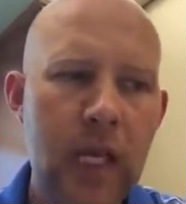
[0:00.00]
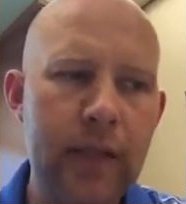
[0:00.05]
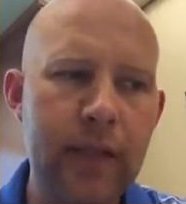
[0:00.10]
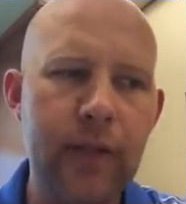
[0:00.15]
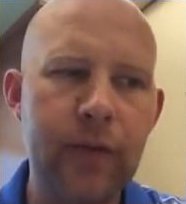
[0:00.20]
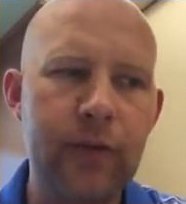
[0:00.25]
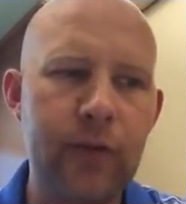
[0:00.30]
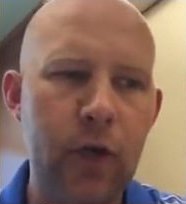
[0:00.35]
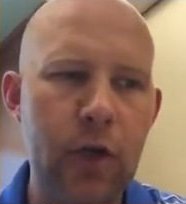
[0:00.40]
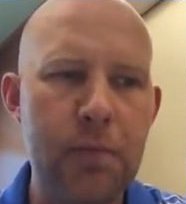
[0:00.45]
And
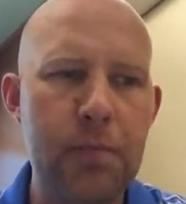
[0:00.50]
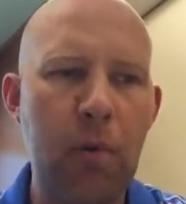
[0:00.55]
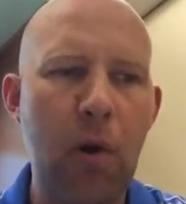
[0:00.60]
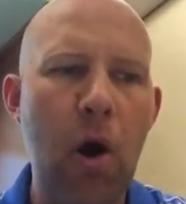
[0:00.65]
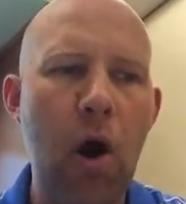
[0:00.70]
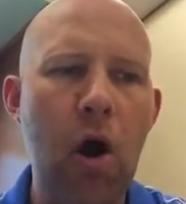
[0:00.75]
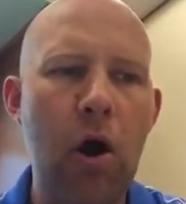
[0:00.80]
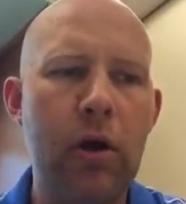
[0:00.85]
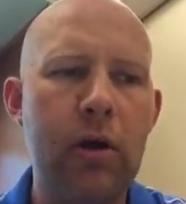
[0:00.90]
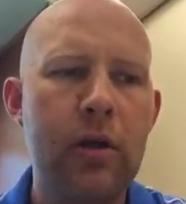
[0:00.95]
the third
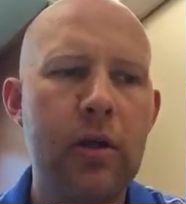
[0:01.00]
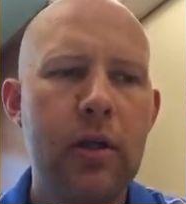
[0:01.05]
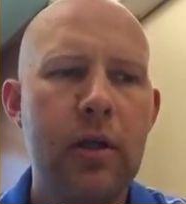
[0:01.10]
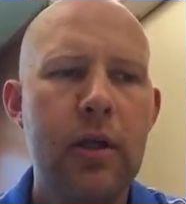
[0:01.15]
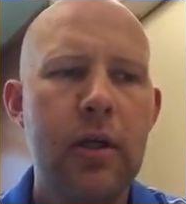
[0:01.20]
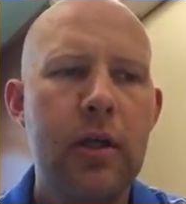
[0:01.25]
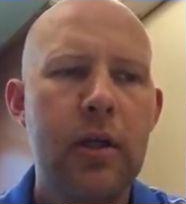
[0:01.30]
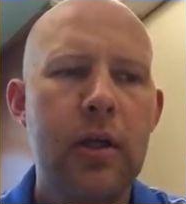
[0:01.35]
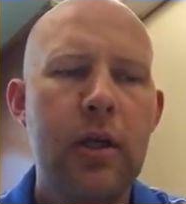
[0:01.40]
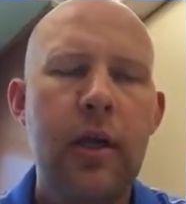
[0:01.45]
prong
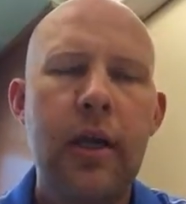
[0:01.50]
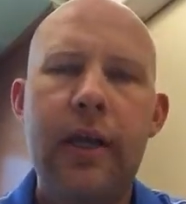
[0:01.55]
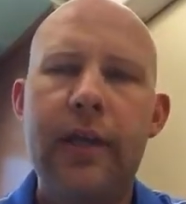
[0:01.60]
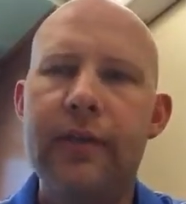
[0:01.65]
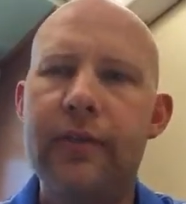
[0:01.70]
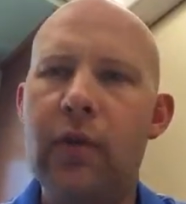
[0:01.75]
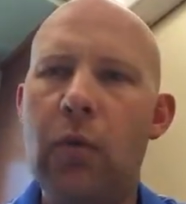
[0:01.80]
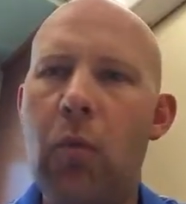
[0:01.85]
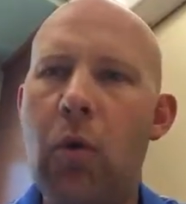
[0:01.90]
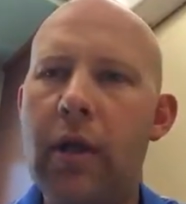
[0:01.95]

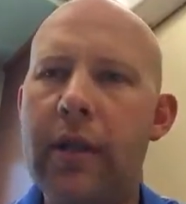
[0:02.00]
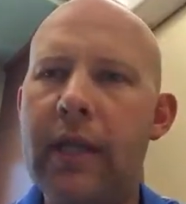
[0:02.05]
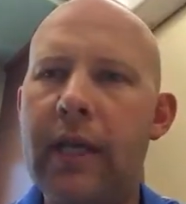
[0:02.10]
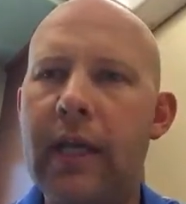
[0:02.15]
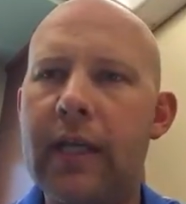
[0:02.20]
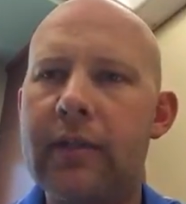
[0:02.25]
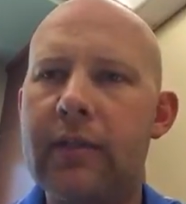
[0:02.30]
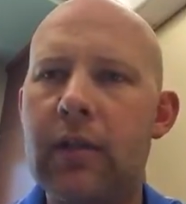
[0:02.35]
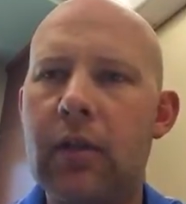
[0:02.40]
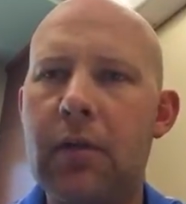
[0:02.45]
is the one that
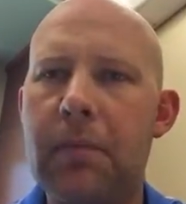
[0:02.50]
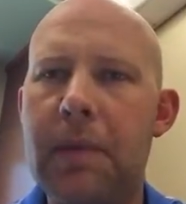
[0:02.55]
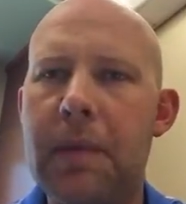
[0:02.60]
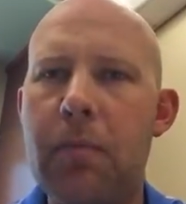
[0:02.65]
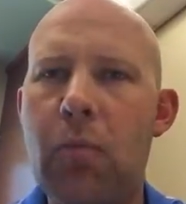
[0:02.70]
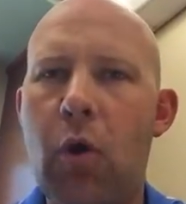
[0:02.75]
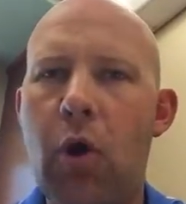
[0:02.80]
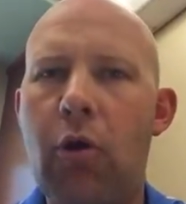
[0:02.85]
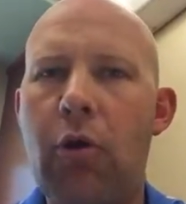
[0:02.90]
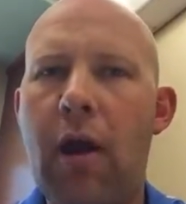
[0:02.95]
gets a little bit
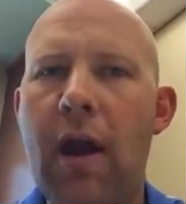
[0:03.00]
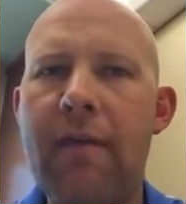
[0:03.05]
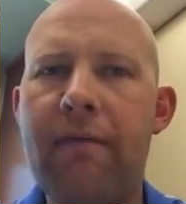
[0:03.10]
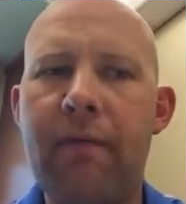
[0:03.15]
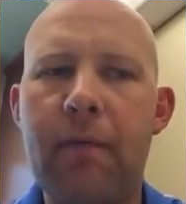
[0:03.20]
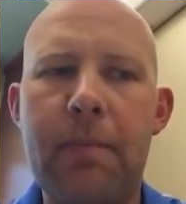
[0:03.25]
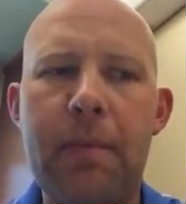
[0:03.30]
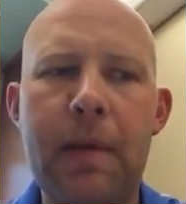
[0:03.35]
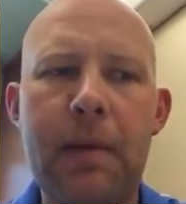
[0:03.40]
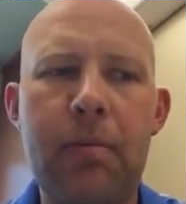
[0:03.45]
more gray
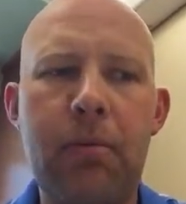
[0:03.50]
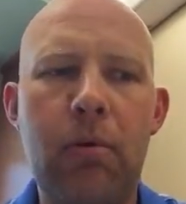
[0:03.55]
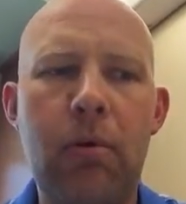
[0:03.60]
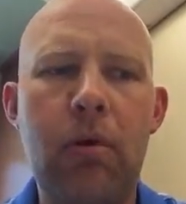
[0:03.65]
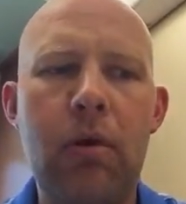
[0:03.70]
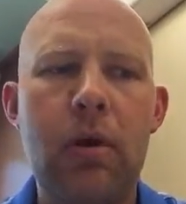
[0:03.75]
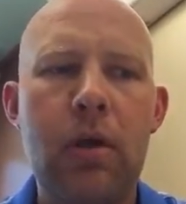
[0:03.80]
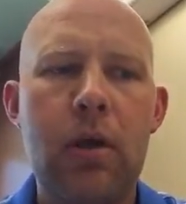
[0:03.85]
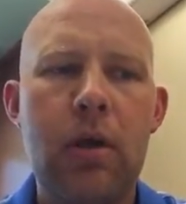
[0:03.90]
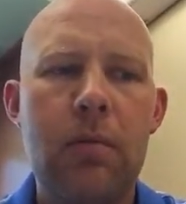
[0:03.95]
for
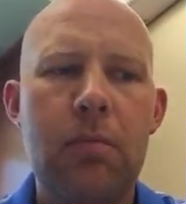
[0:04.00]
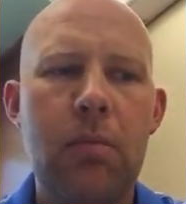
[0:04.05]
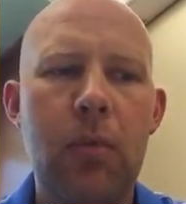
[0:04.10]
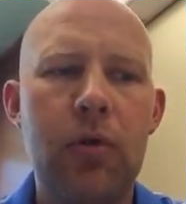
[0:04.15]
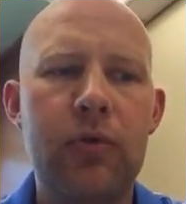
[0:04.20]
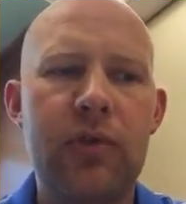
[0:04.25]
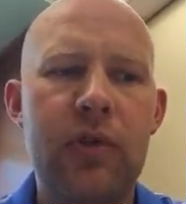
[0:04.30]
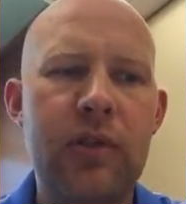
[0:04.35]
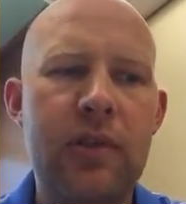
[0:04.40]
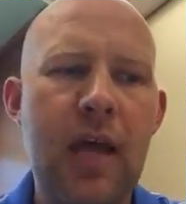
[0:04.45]
people
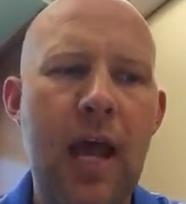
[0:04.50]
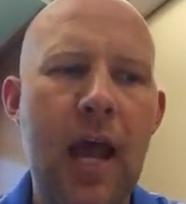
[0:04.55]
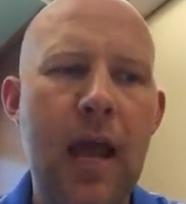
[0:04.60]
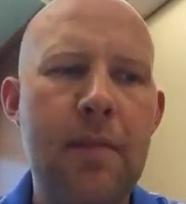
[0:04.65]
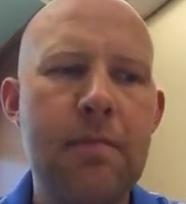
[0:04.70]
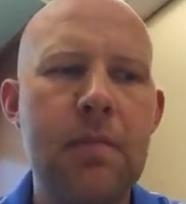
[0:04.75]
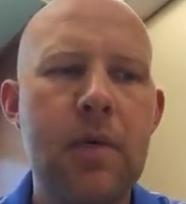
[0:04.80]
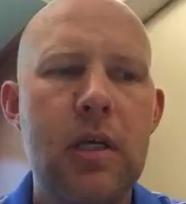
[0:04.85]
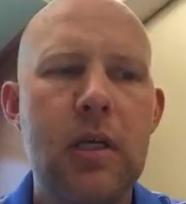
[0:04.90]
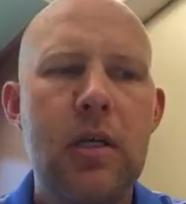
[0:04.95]
most of the
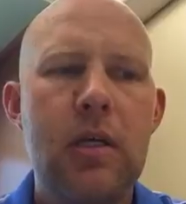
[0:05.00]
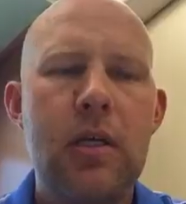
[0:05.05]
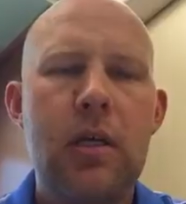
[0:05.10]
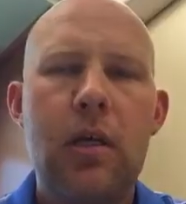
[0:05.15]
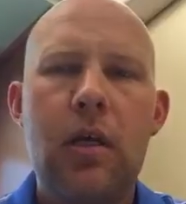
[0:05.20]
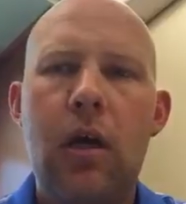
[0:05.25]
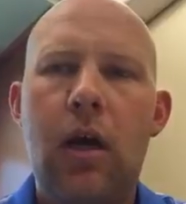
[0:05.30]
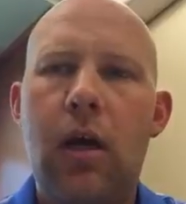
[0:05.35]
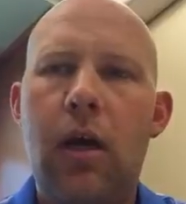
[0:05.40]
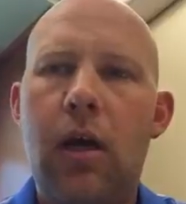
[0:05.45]
time.
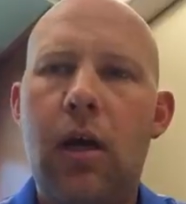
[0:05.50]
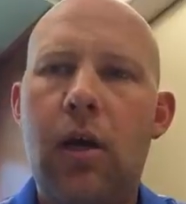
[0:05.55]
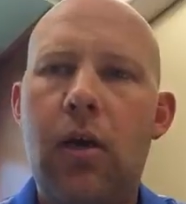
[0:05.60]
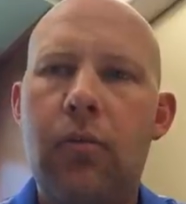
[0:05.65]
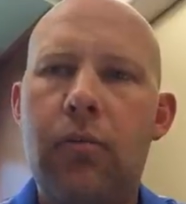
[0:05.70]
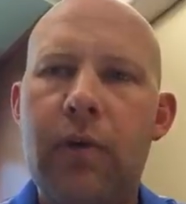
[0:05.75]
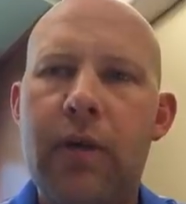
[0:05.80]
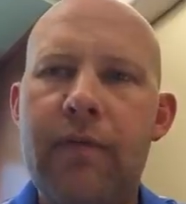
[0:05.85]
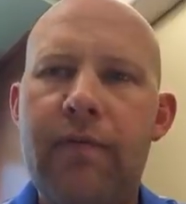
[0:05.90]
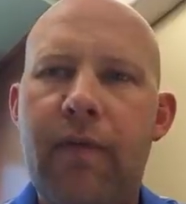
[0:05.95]

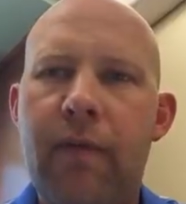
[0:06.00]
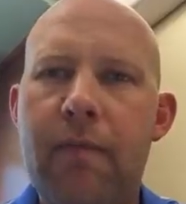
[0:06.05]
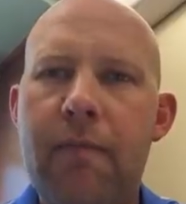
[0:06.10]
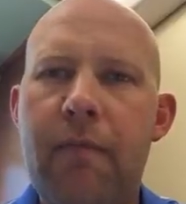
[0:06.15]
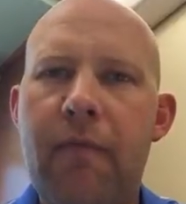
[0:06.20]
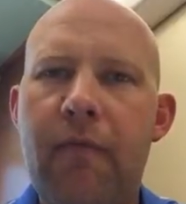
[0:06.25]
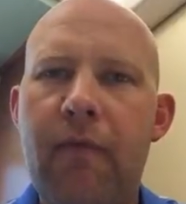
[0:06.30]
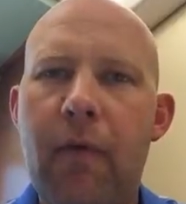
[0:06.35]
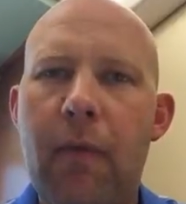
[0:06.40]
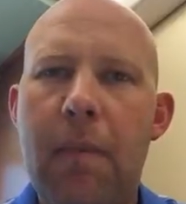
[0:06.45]
I'll read for
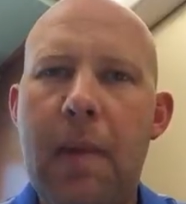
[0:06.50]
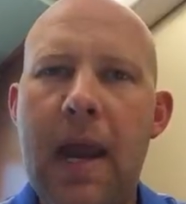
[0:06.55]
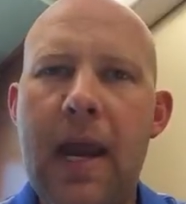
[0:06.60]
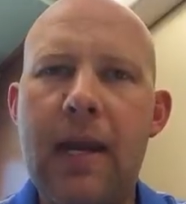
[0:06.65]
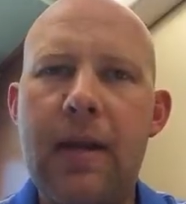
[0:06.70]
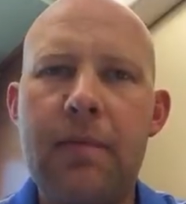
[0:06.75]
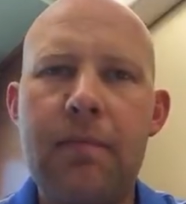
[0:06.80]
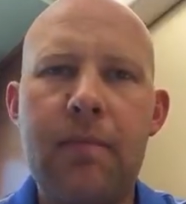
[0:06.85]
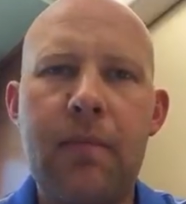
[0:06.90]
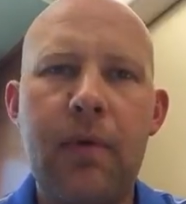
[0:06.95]

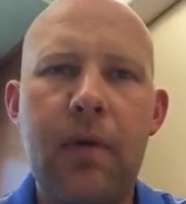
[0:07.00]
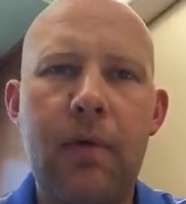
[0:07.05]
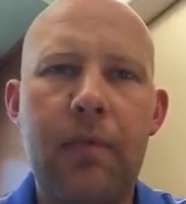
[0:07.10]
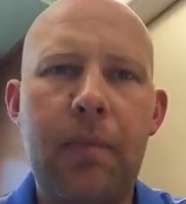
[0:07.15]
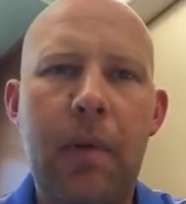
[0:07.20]
verbatim.